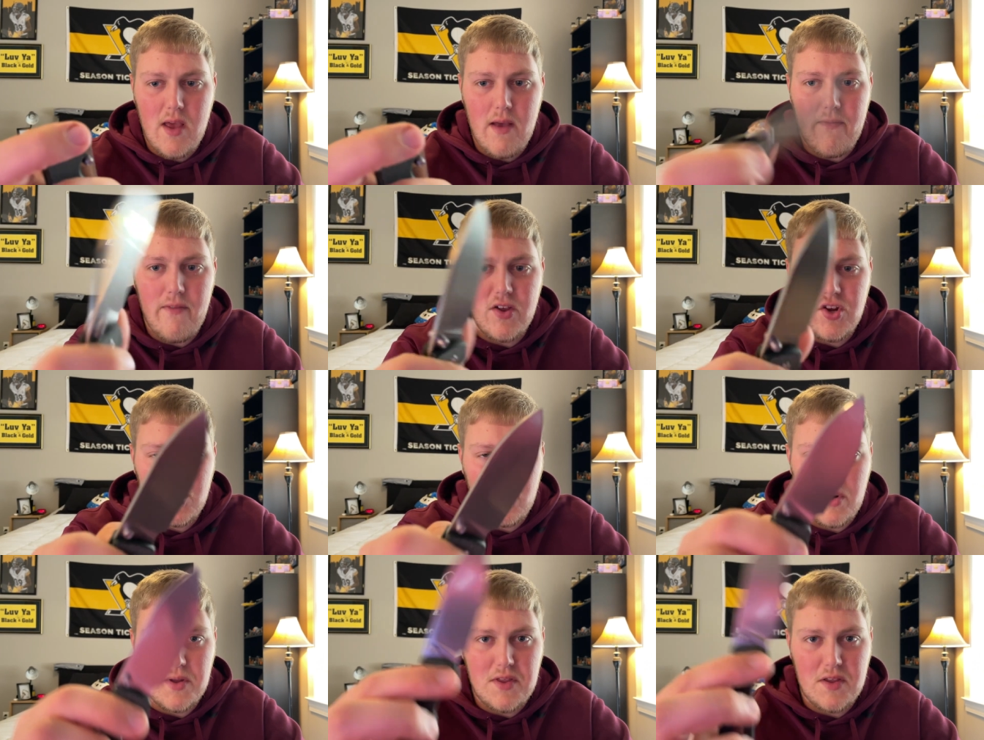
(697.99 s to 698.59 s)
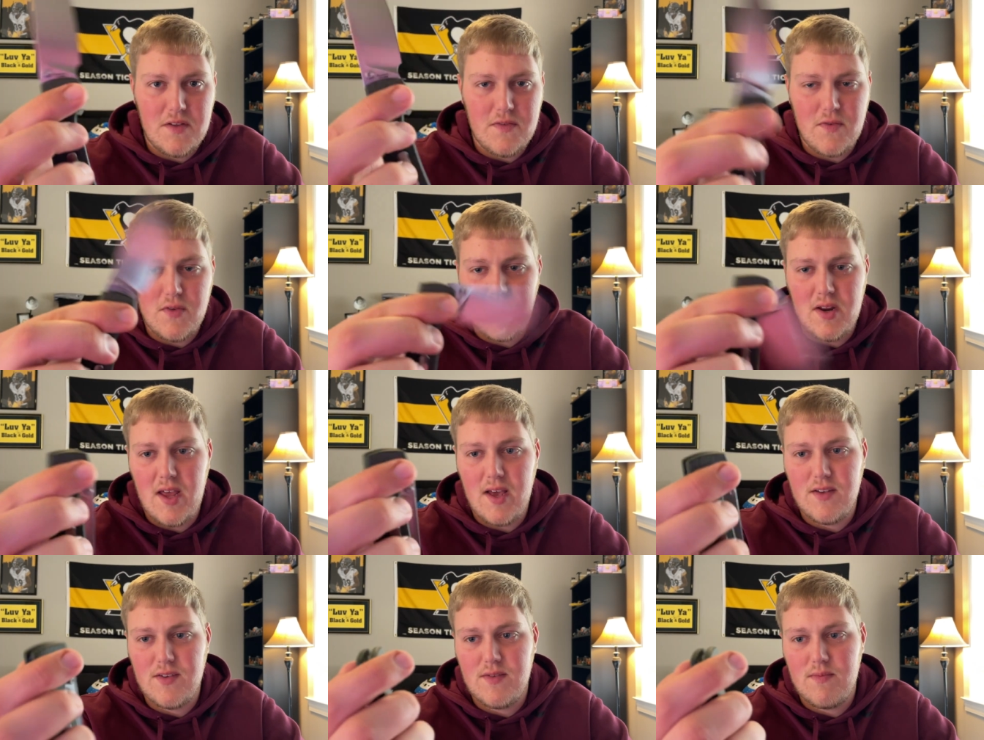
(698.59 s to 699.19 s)
fidget with this for the
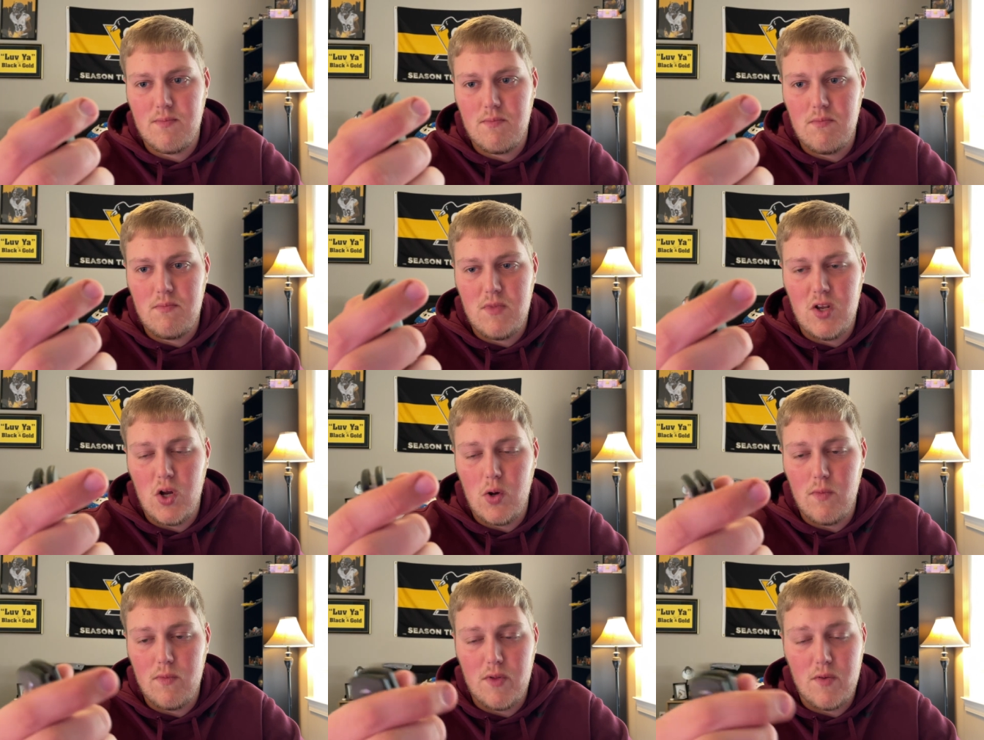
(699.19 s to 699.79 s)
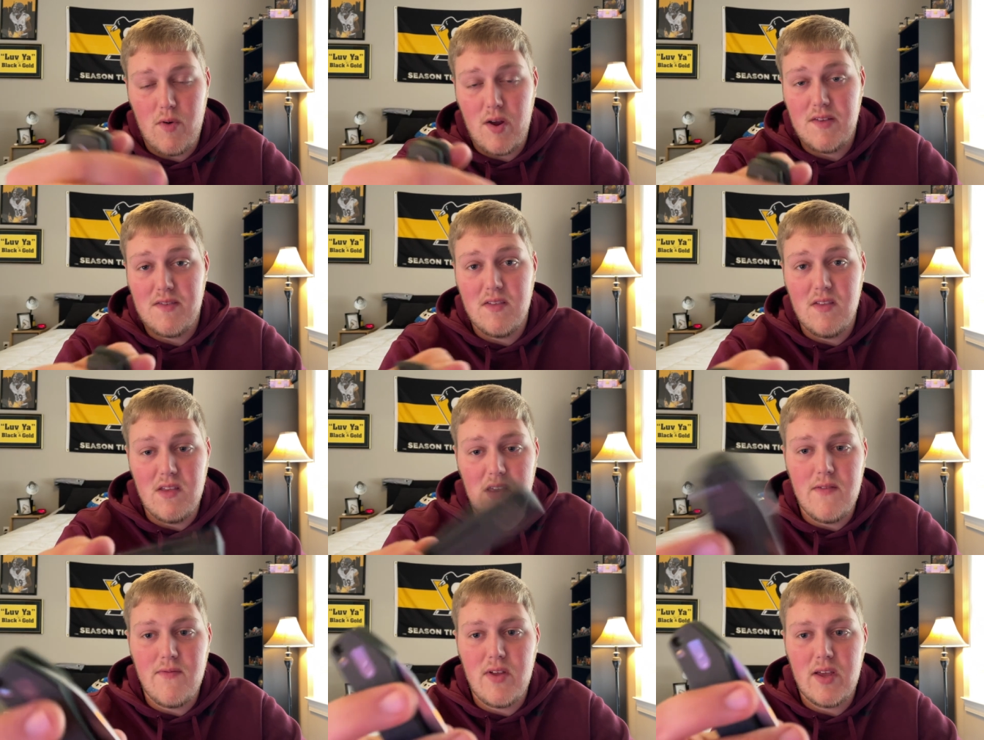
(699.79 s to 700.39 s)
next, you know, the rest of
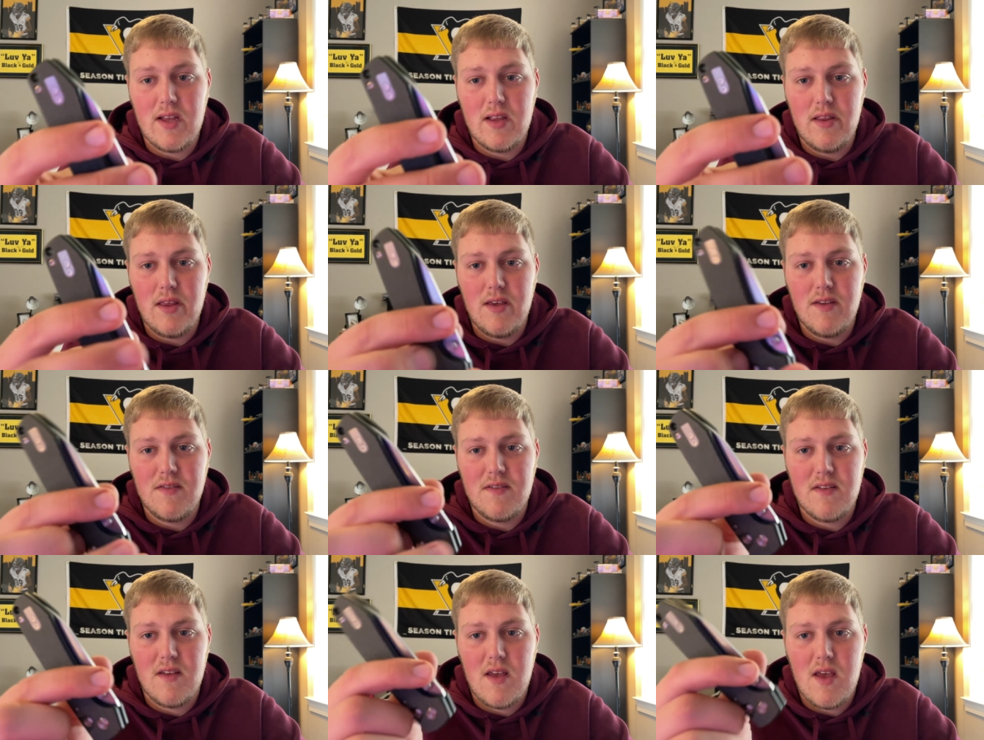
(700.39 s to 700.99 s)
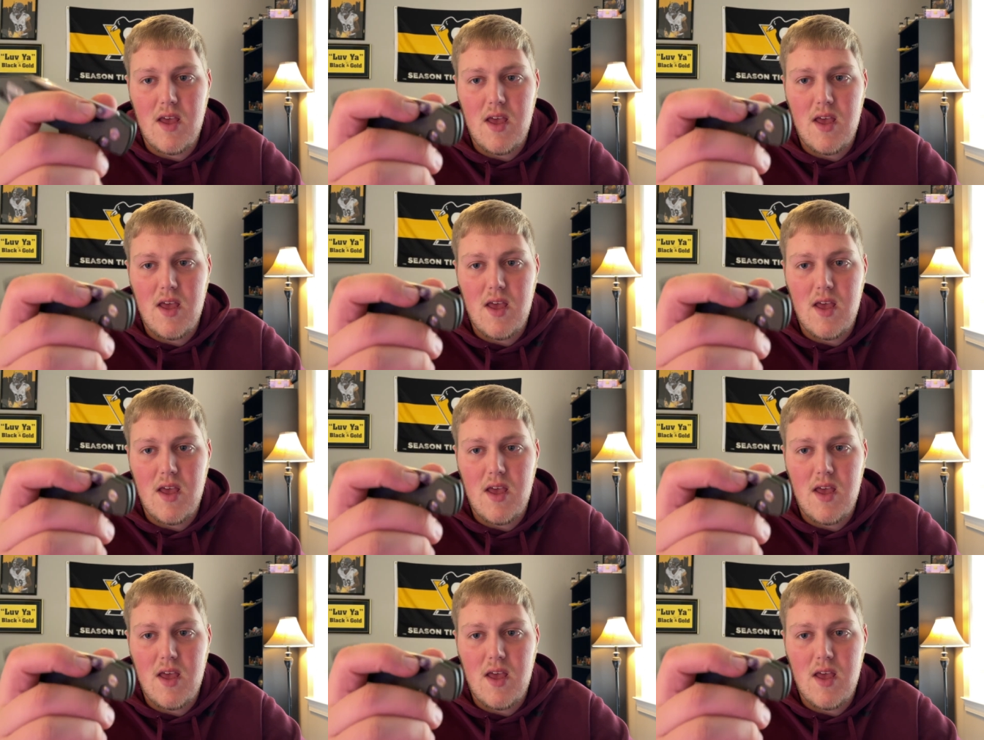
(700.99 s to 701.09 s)
the evening at least.